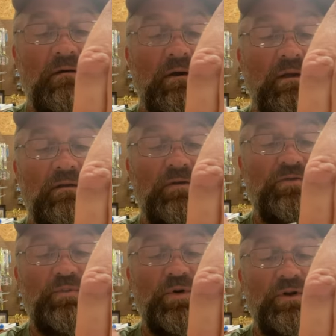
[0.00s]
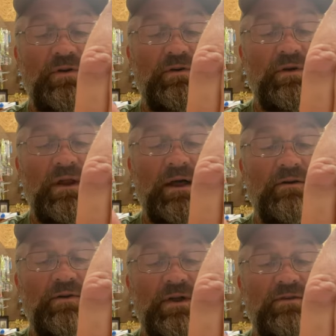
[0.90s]
That looks pretty good. I
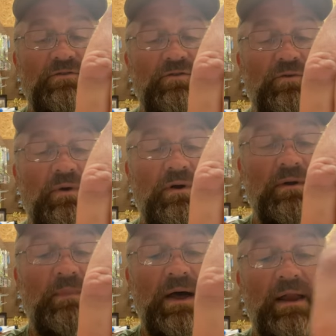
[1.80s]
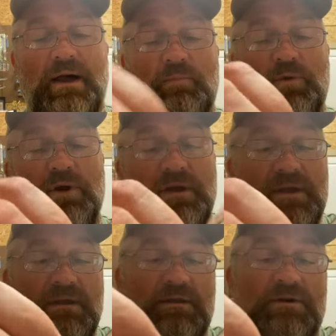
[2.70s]
don't get too worried about how pretty
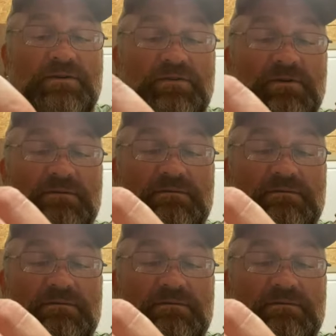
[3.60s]
it looks.